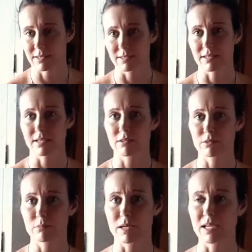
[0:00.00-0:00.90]

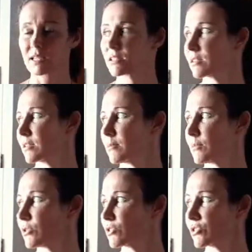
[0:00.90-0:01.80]
Stalemate,
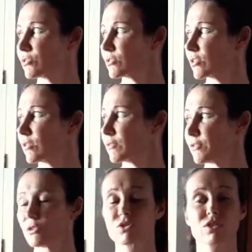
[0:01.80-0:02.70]
emotional
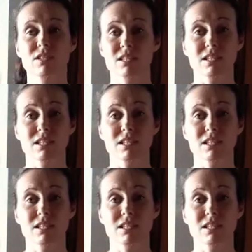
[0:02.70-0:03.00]
confusion and